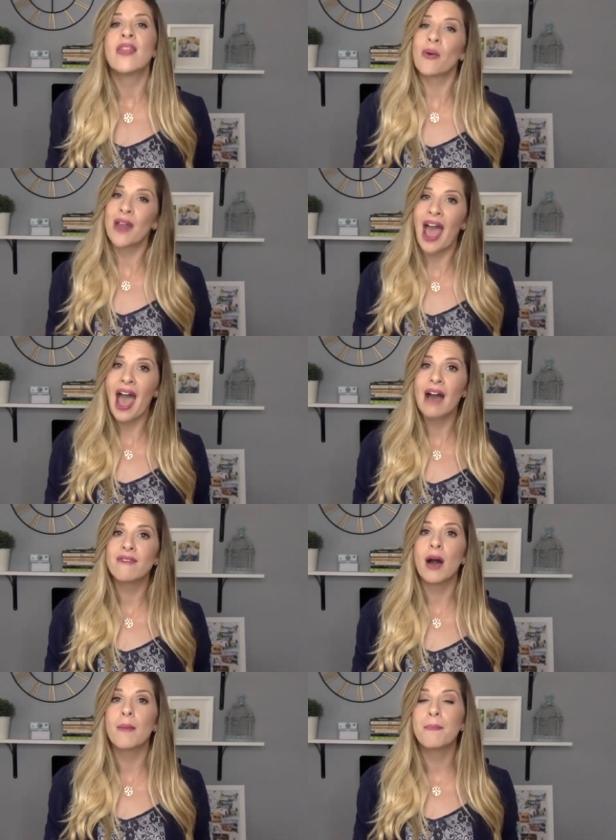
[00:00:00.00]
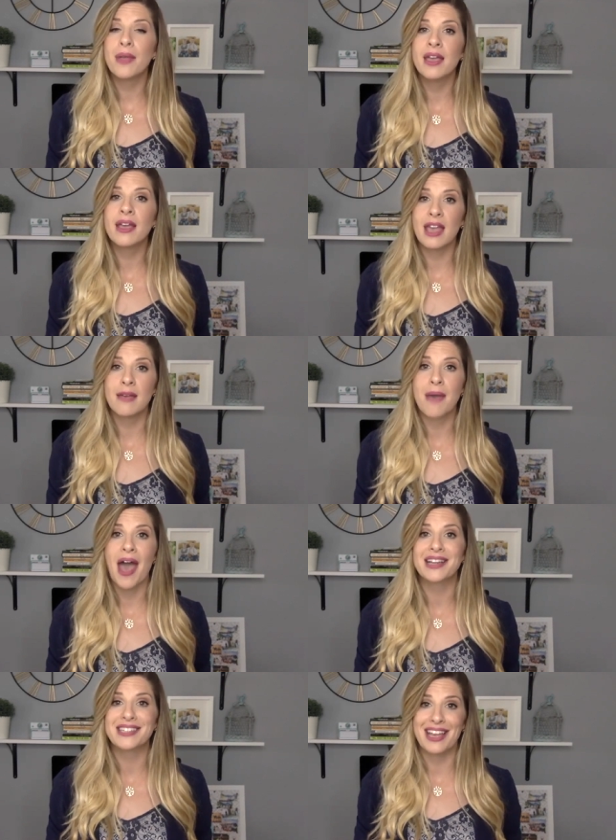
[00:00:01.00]
that would have a big
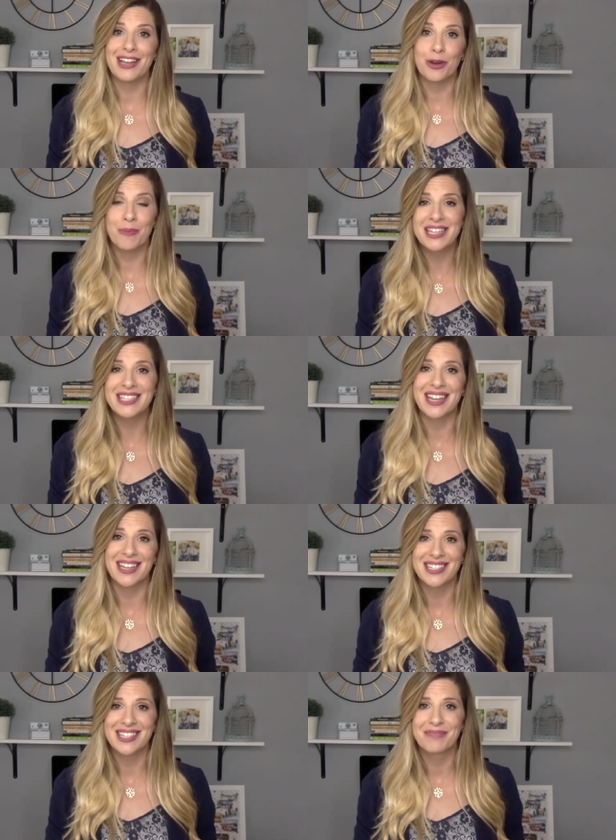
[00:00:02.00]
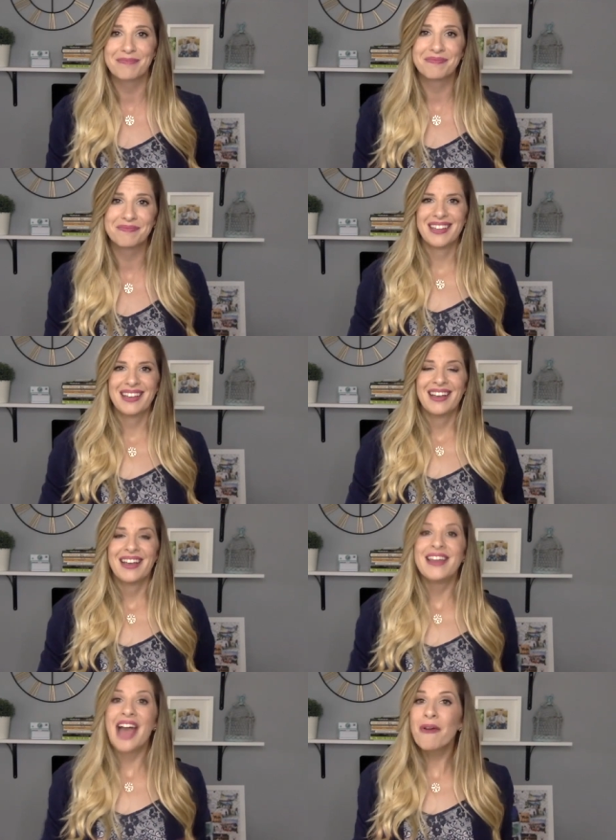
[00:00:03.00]
impact in your business?
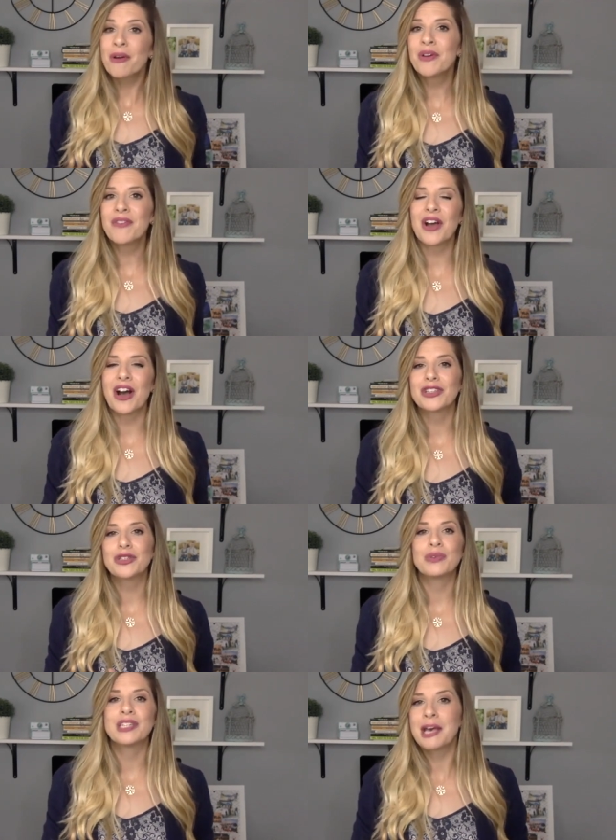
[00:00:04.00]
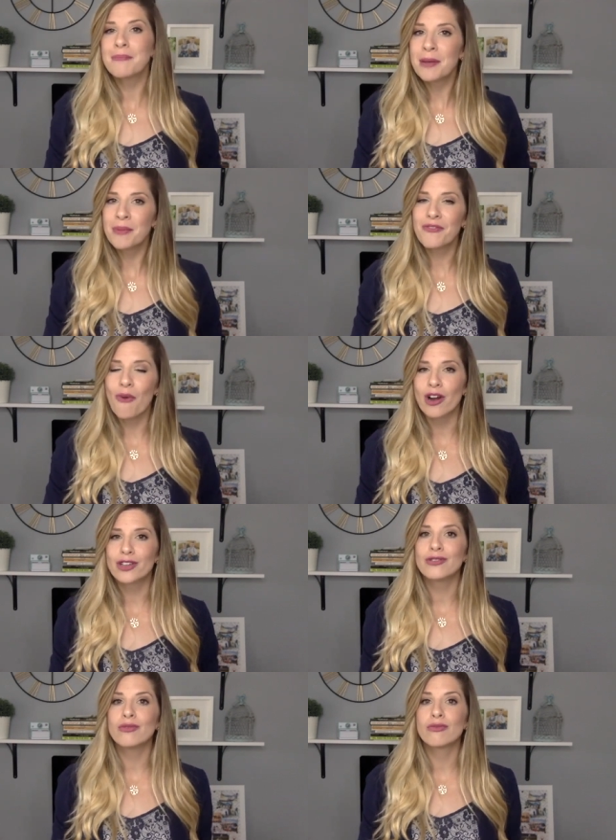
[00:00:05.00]
Now we're moving on to tip number four
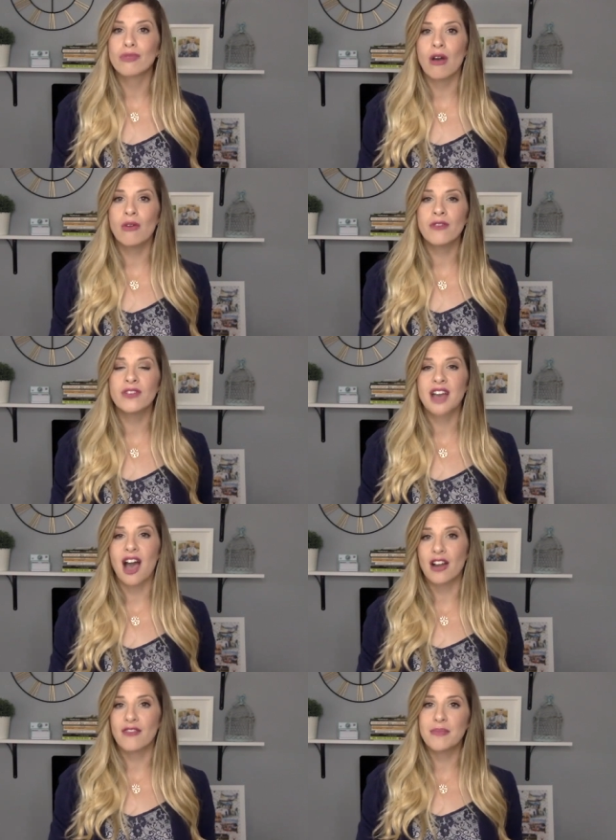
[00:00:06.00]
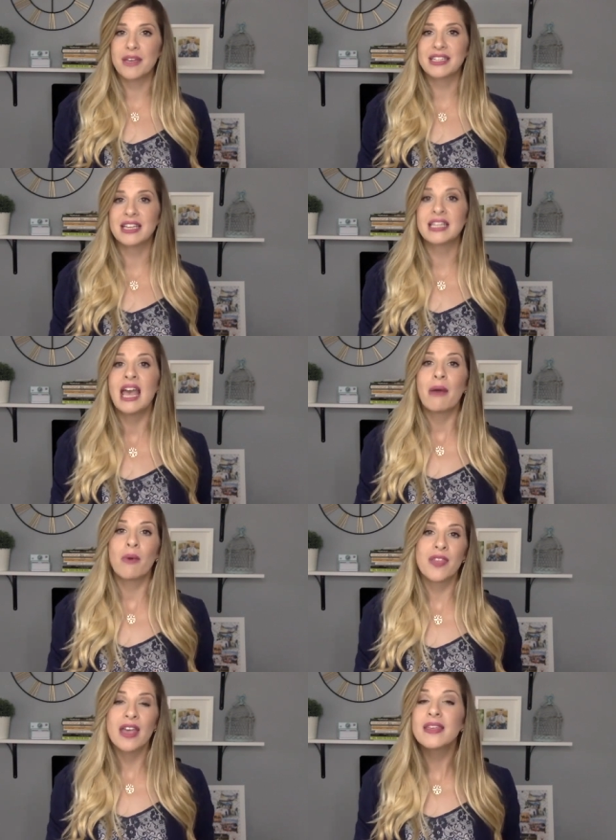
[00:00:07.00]
to grow your photography business
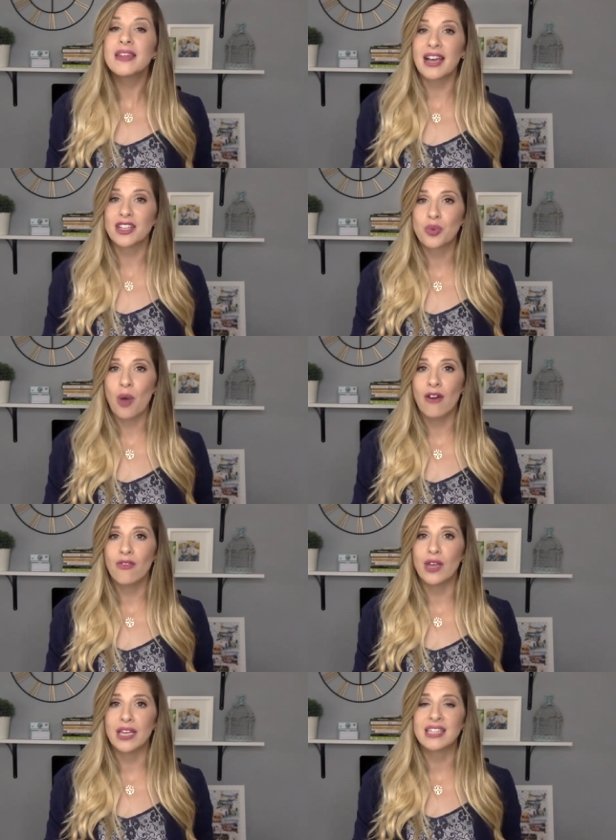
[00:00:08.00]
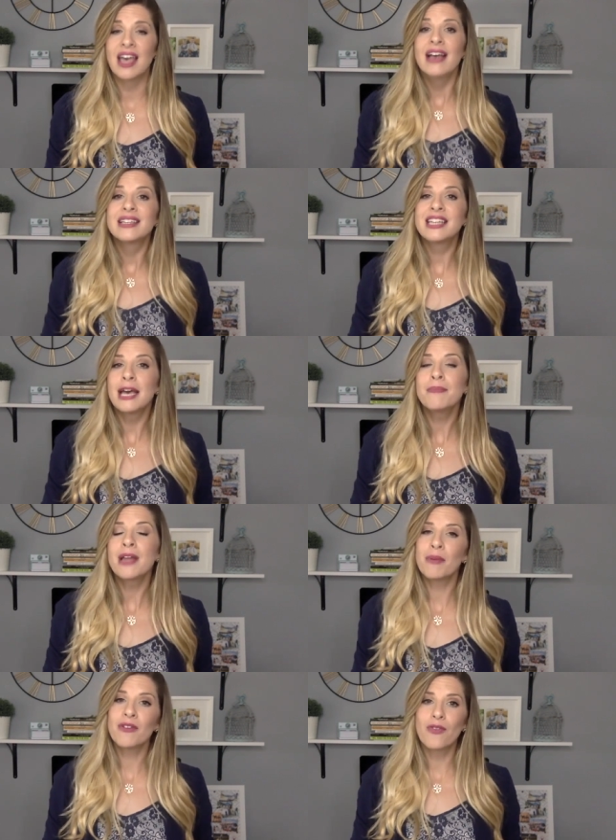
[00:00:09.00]
within the next 12 weeks. Tip
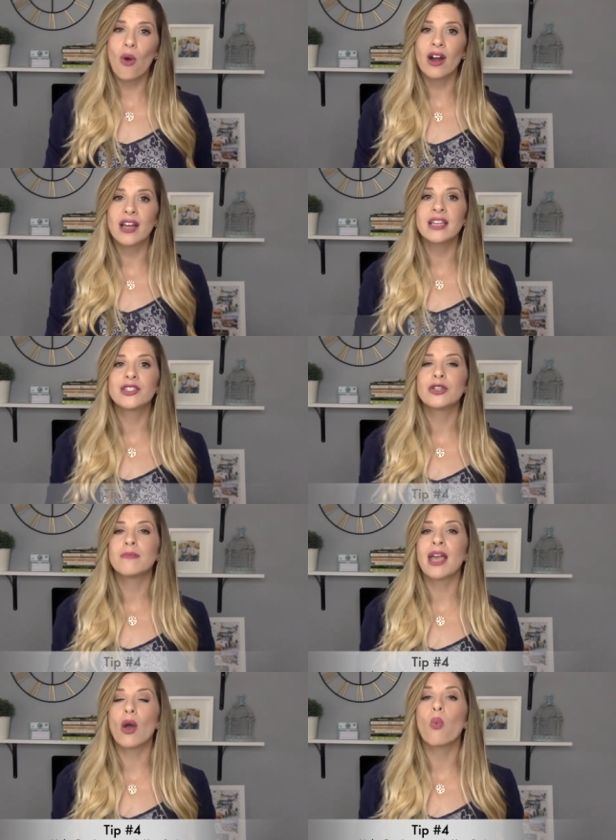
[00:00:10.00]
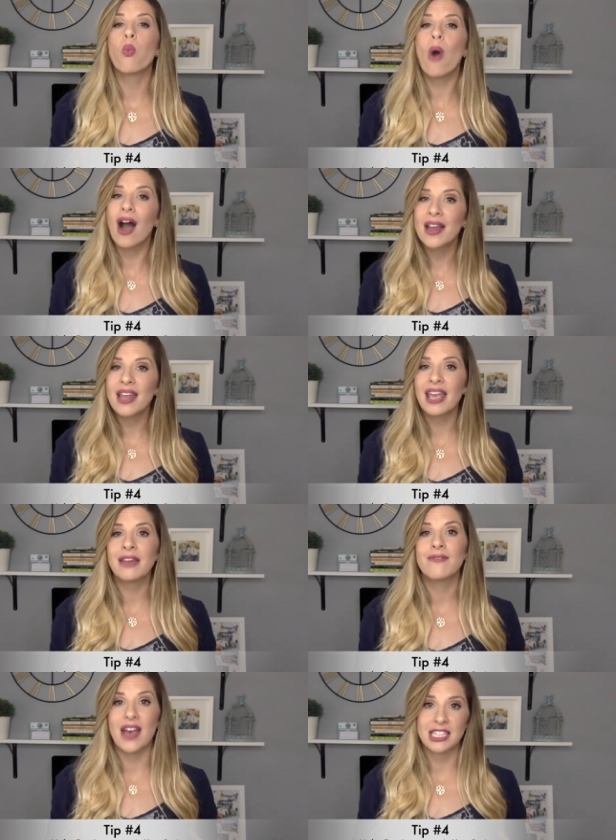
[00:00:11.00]
number four is to make one
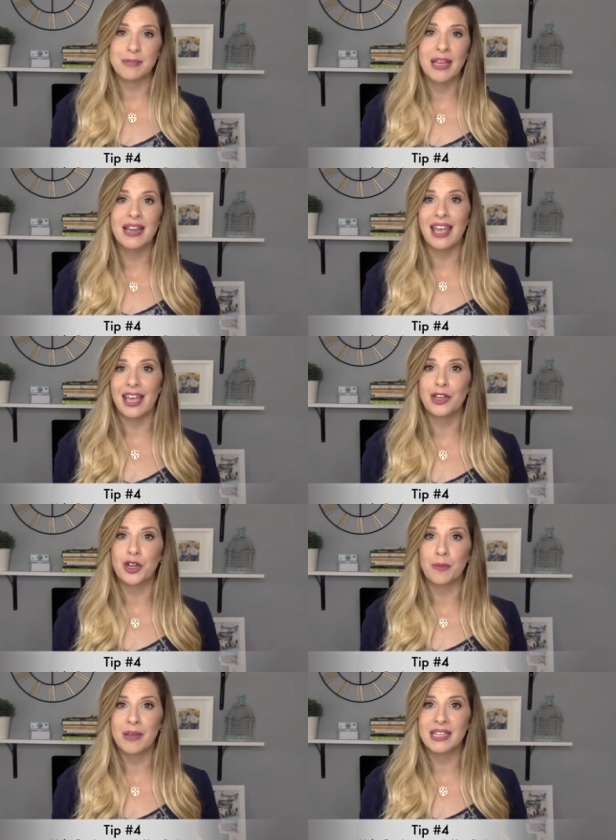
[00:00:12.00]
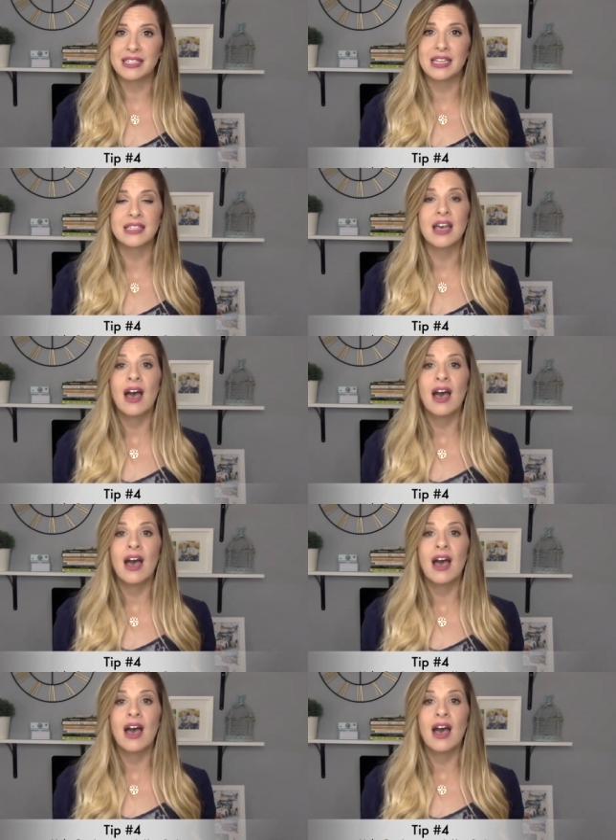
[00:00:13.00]
investment in your business.